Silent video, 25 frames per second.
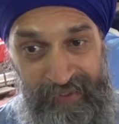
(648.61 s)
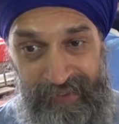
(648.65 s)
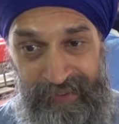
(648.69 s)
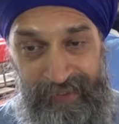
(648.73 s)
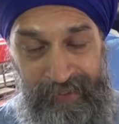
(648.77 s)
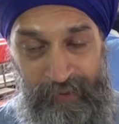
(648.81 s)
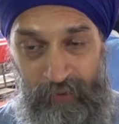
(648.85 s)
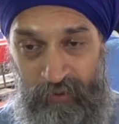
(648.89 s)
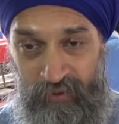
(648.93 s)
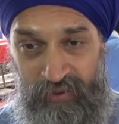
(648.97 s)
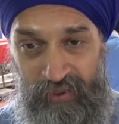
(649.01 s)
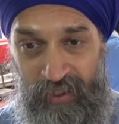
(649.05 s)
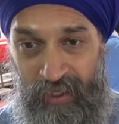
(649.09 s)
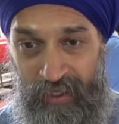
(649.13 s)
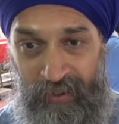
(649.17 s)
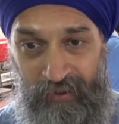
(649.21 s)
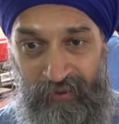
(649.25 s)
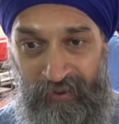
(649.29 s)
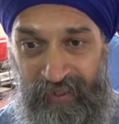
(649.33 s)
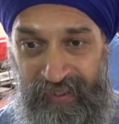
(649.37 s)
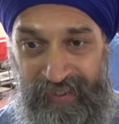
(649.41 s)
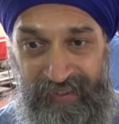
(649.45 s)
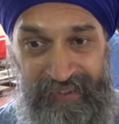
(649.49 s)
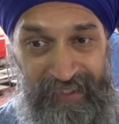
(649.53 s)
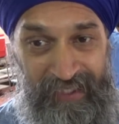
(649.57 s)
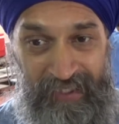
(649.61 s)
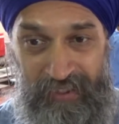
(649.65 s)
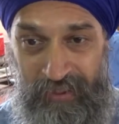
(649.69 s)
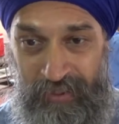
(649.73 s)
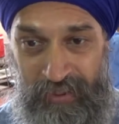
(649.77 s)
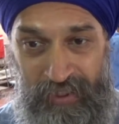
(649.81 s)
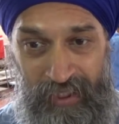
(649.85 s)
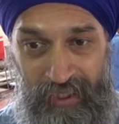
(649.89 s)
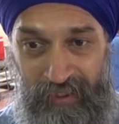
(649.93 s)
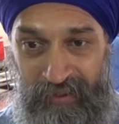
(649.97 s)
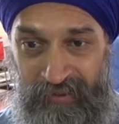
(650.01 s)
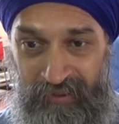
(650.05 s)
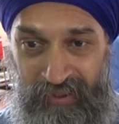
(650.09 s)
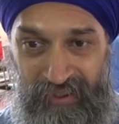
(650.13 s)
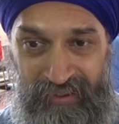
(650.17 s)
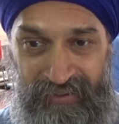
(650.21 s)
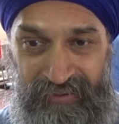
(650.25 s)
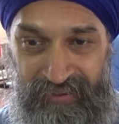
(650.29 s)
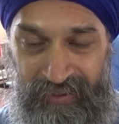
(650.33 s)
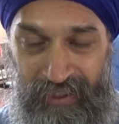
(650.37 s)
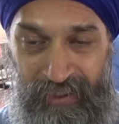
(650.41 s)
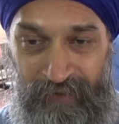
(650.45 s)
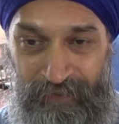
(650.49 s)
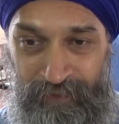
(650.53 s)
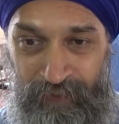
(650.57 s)
He was hungry, needed shelter, and
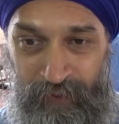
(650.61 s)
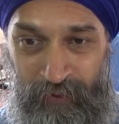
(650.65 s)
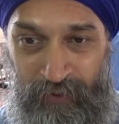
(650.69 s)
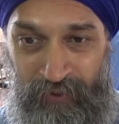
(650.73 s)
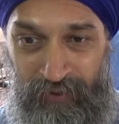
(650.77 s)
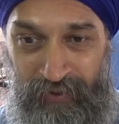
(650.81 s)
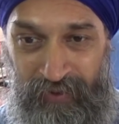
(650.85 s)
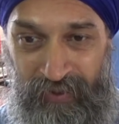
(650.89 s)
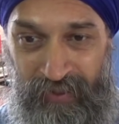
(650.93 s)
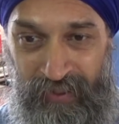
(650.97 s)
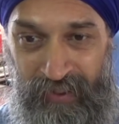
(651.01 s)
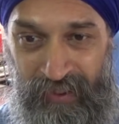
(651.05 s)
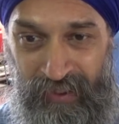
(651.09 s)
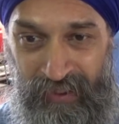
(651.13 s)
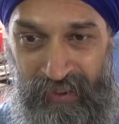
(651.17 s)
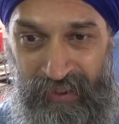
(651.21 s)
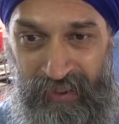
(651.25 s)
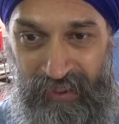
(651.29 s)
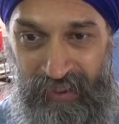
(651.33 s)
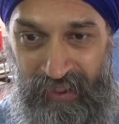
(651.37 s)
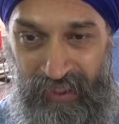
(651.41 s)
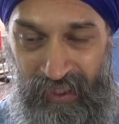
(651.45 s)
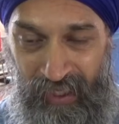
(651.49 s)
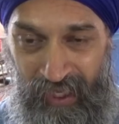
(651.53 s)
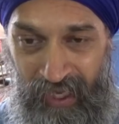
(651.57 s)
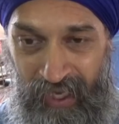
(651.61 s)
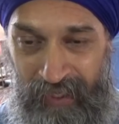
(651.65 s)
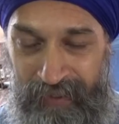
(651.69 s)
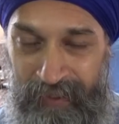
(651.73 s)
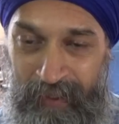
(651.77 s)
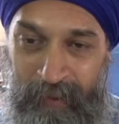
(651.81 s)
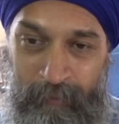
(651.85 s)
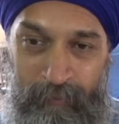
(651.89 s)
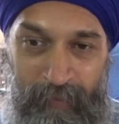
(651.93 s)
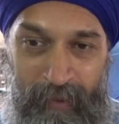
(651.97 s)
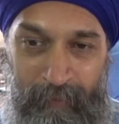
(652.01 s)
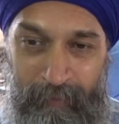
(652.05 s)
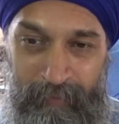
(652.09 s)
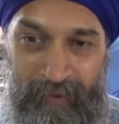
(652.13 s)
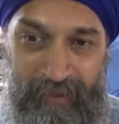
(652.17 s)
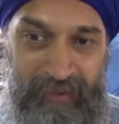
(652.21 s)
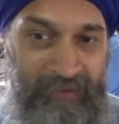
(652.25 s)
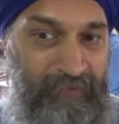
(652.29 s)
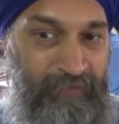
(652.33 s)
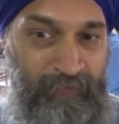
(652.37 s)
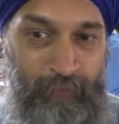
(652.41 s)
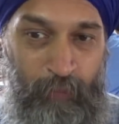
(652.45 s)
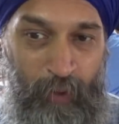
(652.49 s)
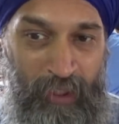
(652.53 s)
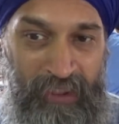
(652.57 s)
so forth. And he remembered
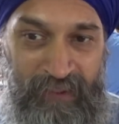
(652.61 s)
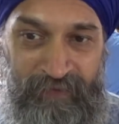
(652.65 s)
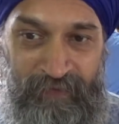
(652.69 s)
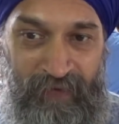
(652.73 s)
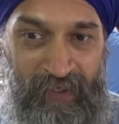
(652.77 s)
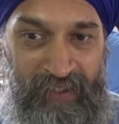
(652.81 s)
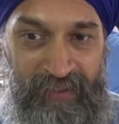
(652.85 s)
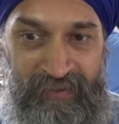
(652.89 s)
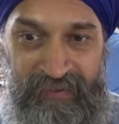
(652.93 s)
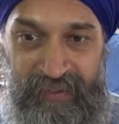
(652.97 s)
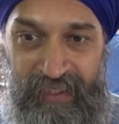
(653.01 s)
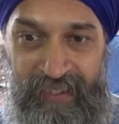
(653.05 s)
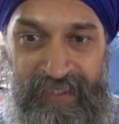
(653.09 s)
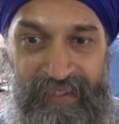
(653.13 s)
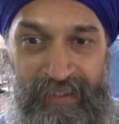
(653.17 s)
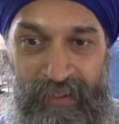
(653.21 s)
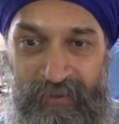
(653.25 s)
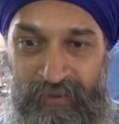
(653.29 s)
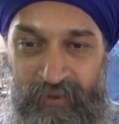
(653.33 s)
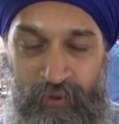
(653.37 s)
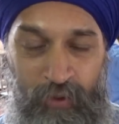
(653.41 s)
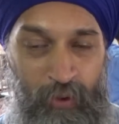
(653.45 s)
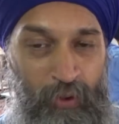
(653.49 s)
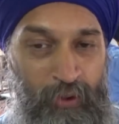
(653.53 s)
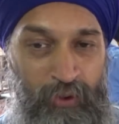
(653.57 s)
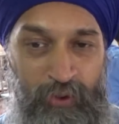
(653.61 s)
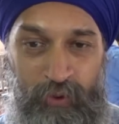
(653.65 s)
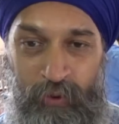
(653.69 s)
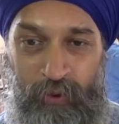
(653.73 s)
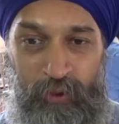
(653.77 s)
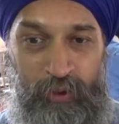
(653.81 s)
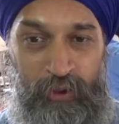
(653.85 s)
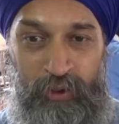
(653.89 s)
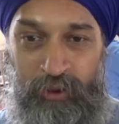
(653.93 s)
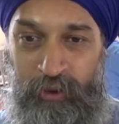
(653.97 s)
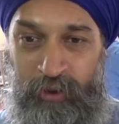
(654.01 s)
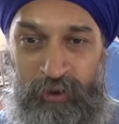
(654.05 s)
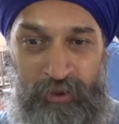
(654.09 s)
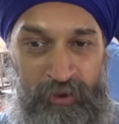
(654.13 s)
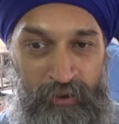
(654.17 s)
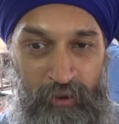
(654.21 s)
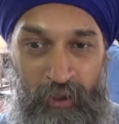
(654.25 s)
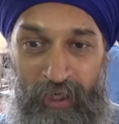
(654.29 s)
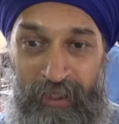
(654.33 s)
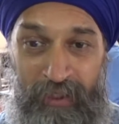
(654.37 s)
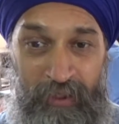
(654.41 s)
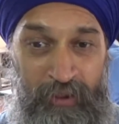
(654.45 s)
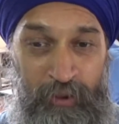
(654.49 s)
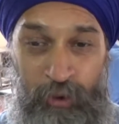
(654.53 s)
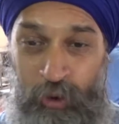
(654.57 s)
what his father said. He goes, go and
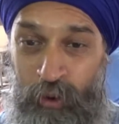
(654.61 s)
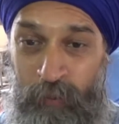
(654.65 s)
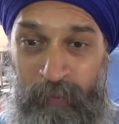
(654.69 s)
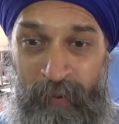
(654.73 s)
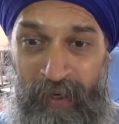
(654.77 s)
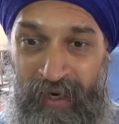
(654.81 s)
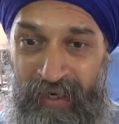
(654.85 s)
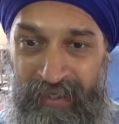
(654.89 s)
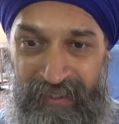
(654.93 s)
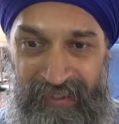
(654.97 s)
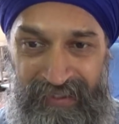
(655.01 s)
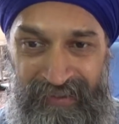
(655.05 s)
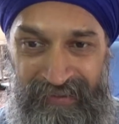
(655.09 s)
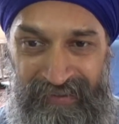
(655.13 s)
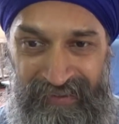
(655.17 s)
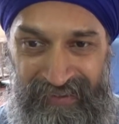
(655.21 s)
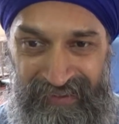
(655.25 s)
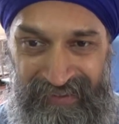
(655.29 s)
strike a true bargain.